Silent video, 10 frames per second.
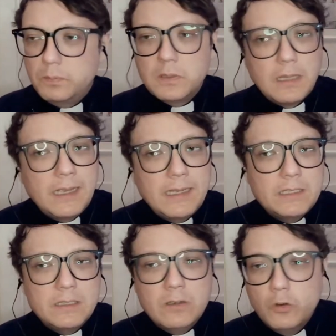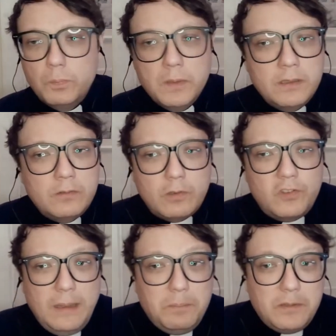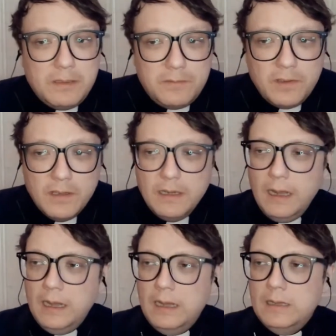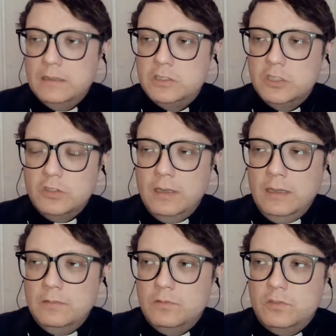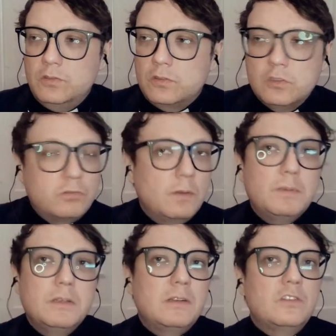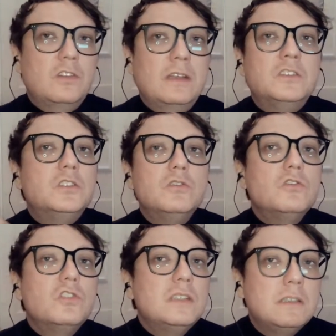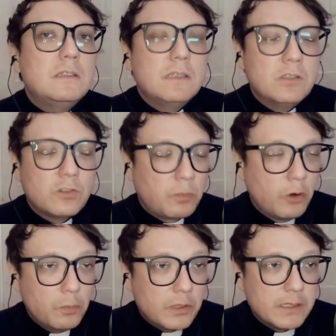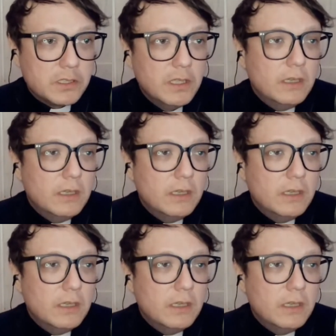polite and open and receptive, and to contribute as you see is appropriate.